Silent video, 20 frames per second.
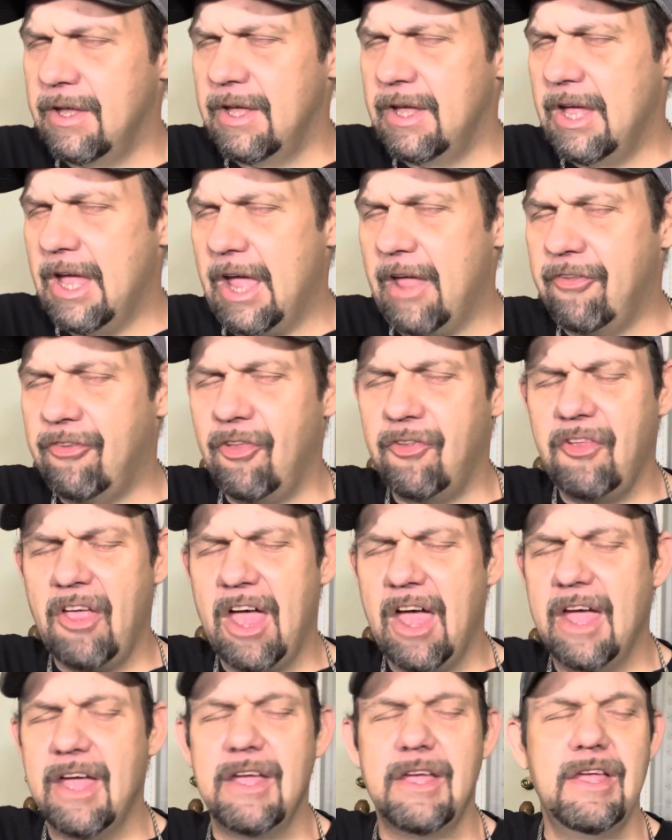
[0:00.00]
It's just
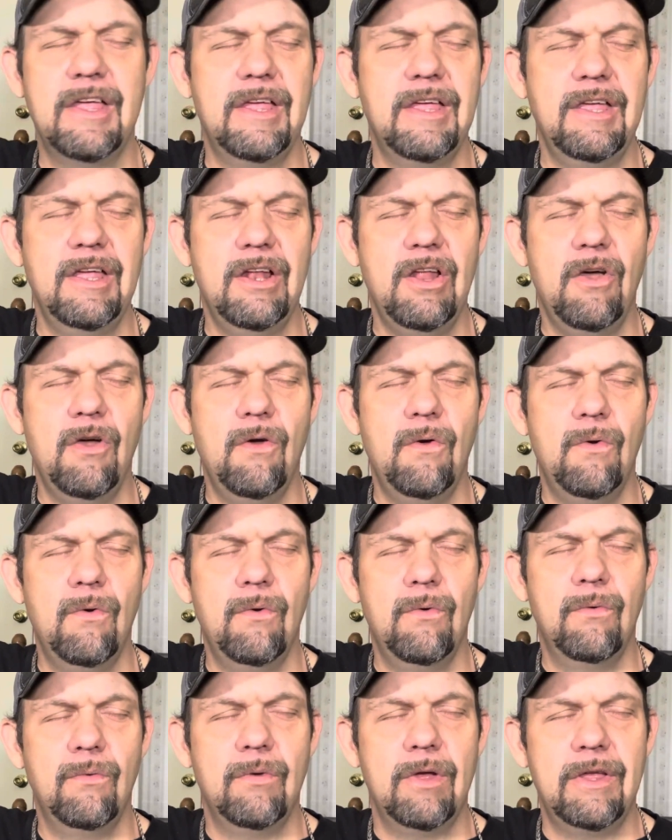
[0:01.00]
like, you
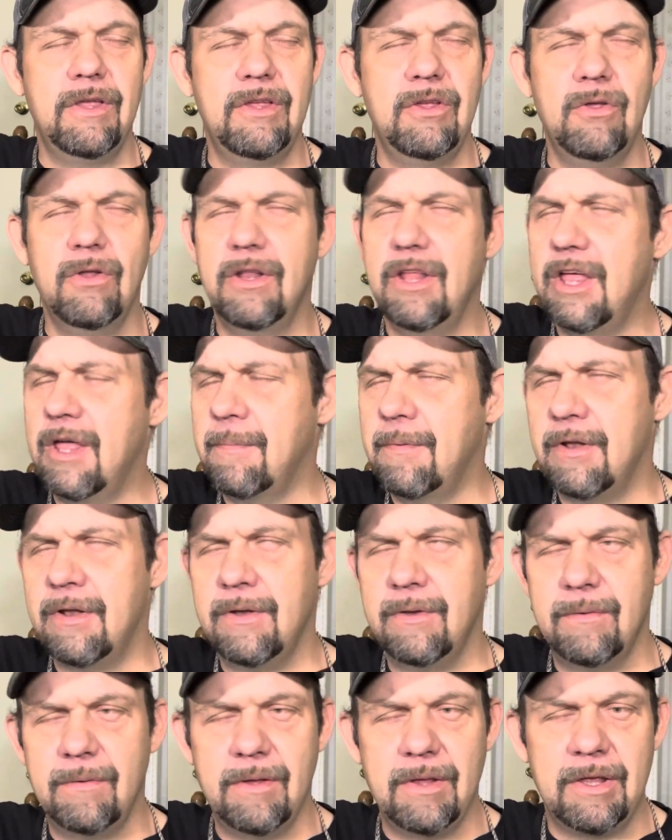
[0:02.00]
live
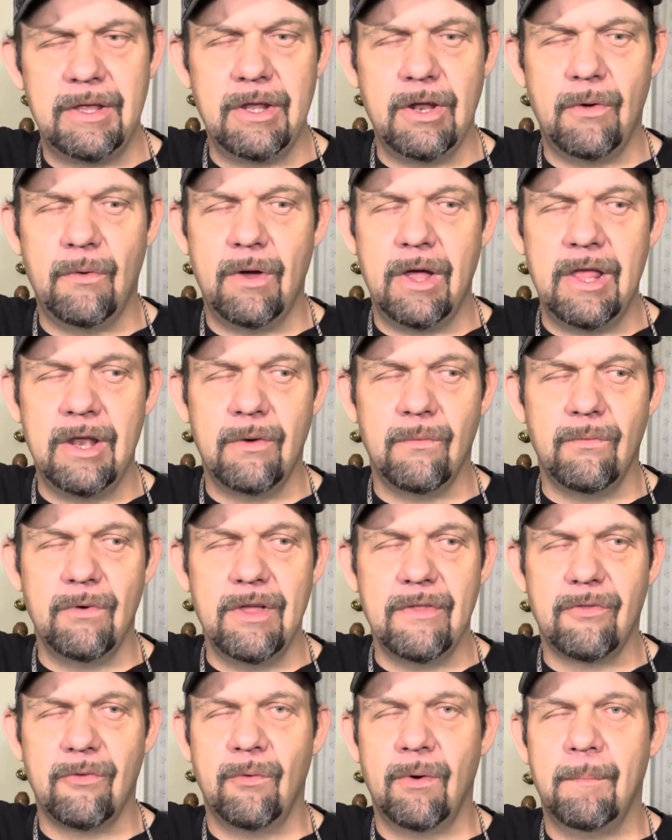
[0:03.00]
in, in a
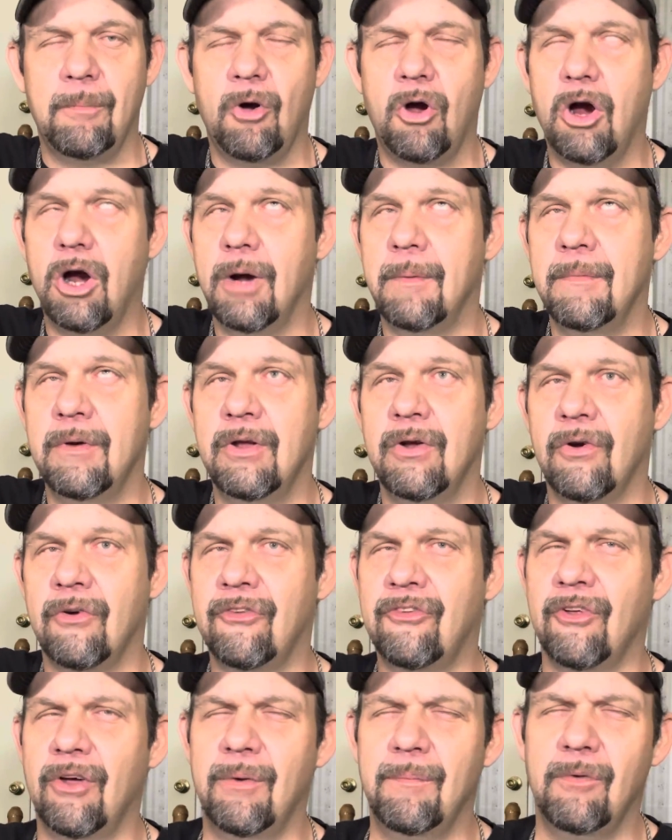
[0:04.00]
rental apartment or
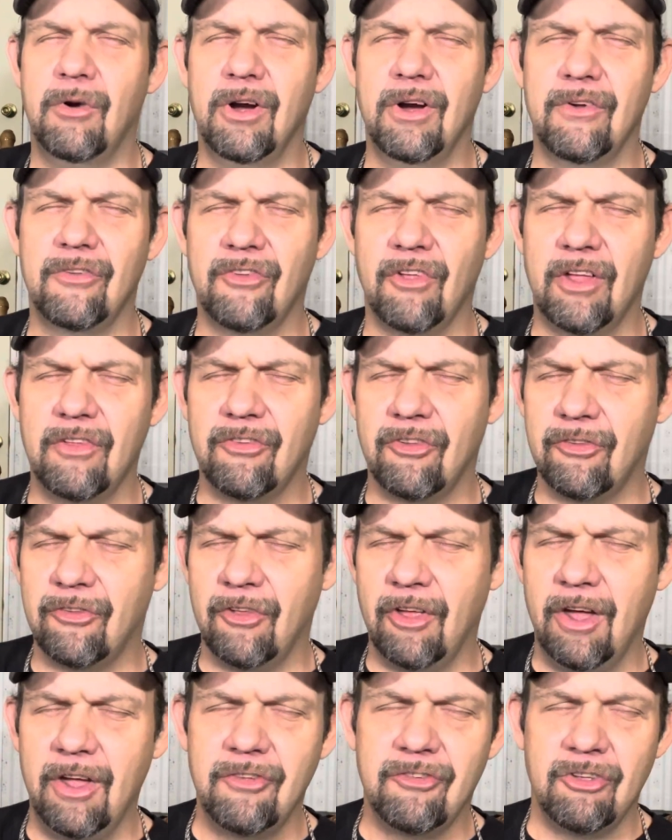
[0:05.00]
somewhere such and
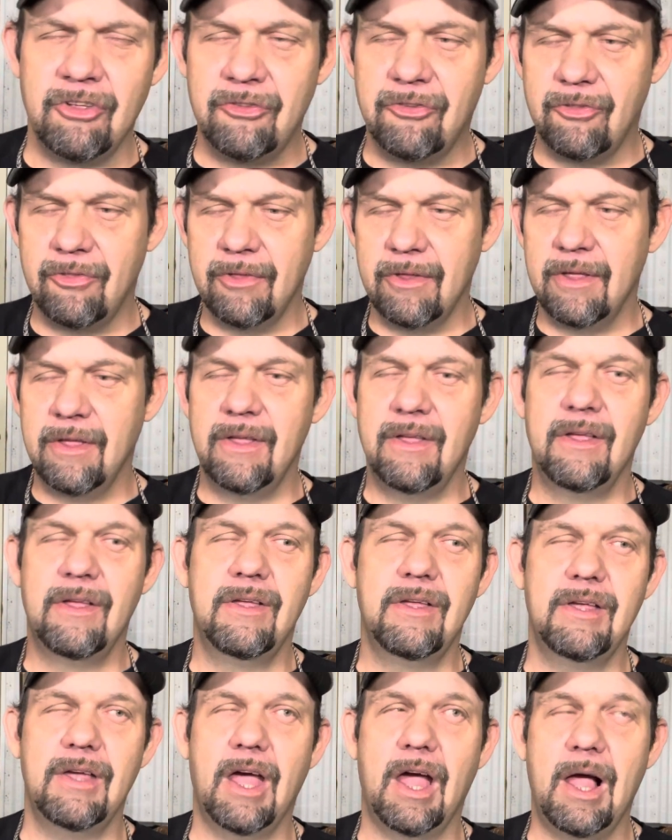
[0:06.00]
such.
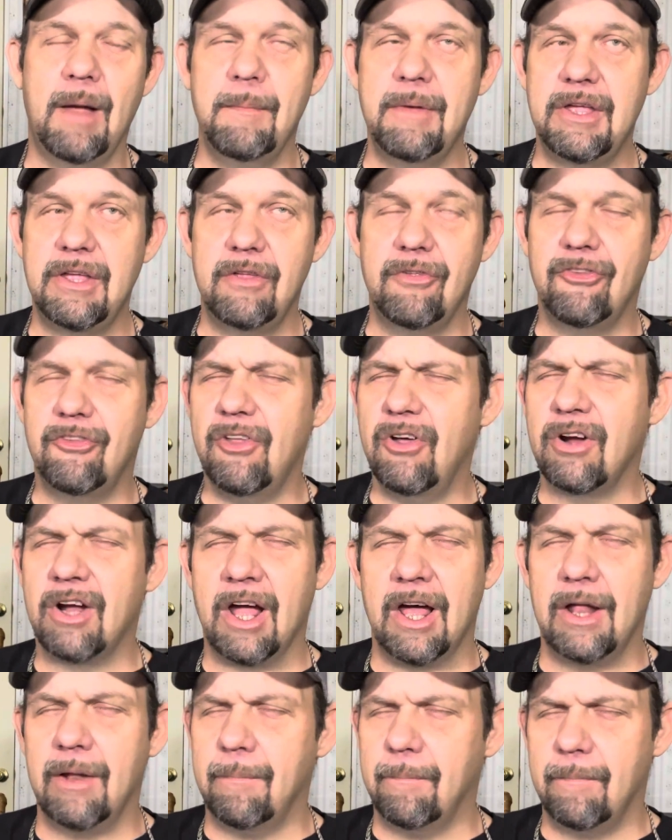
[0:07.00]
You still
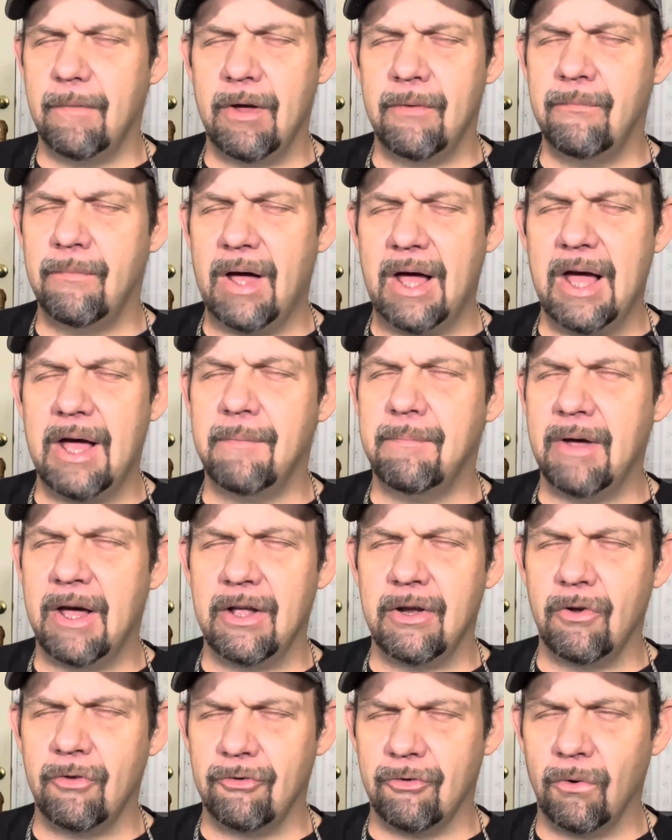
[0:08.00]
got to abide by
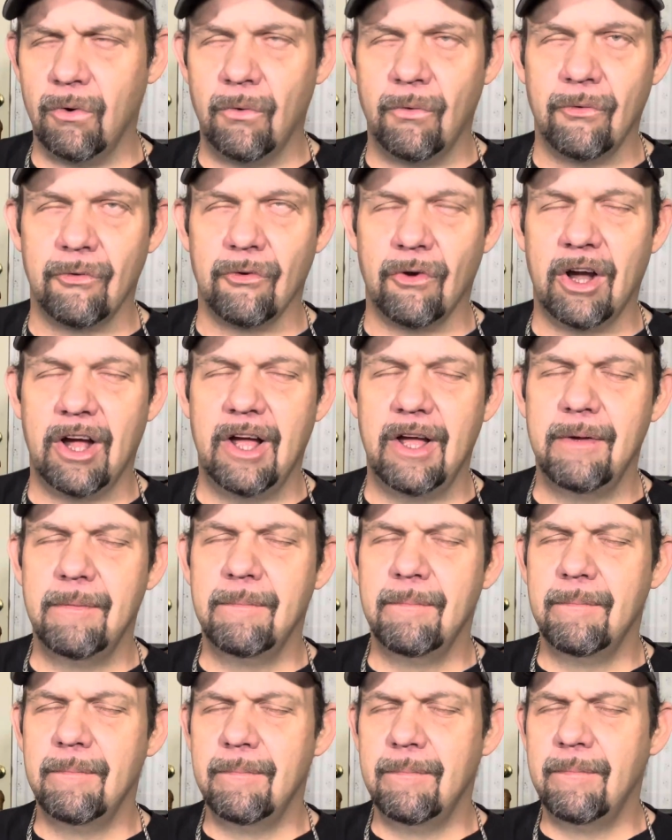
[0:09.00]
those rules, right?
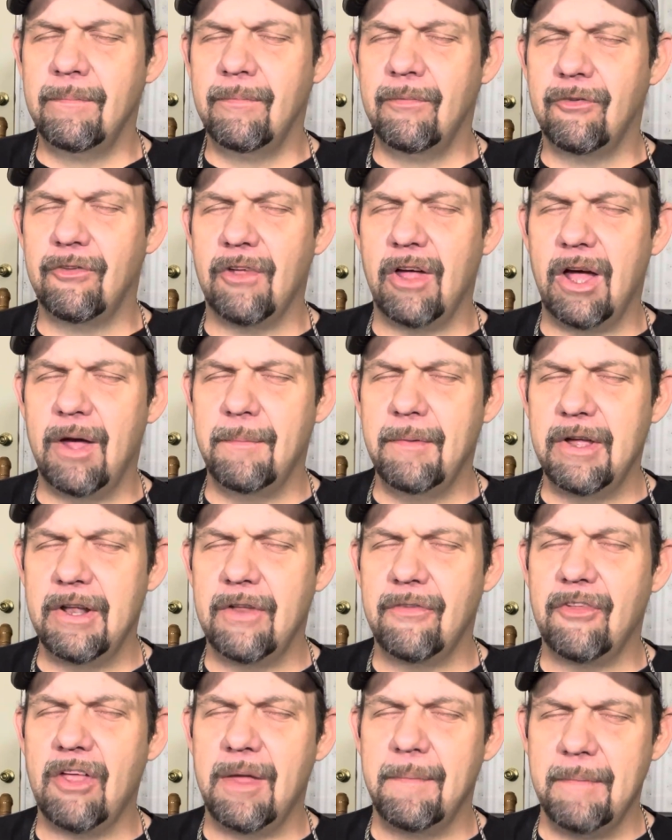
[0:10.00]
So, I mean,
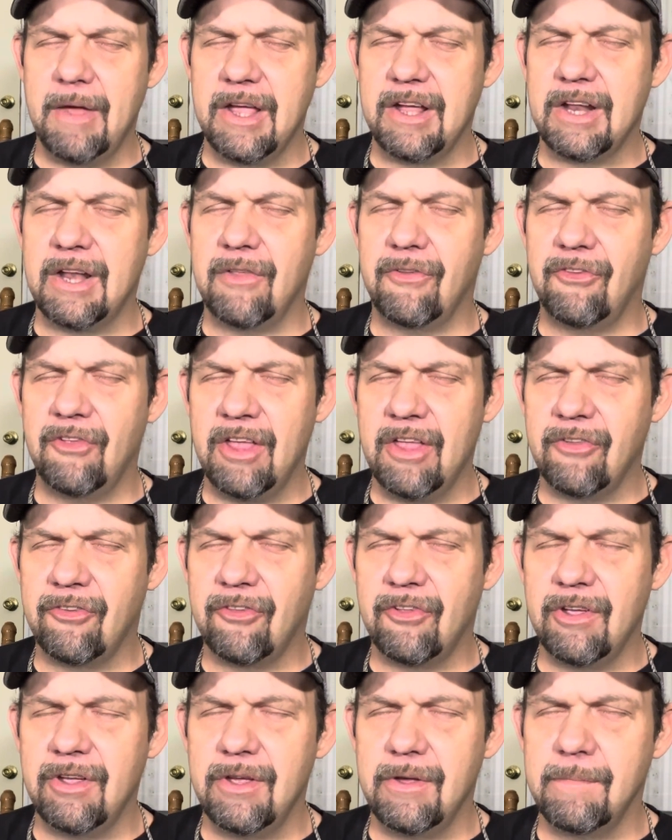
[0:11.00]
does that make any sense
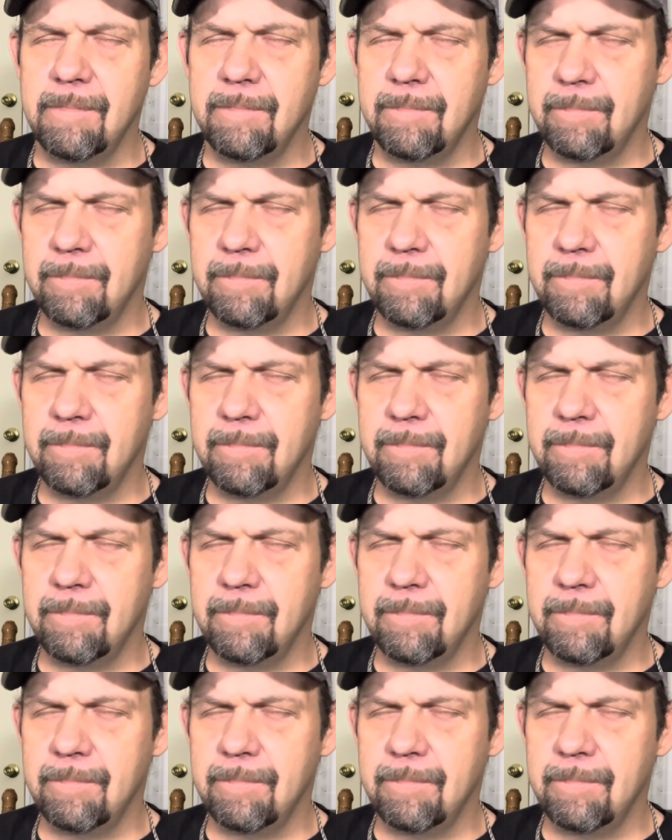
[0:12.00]
to you?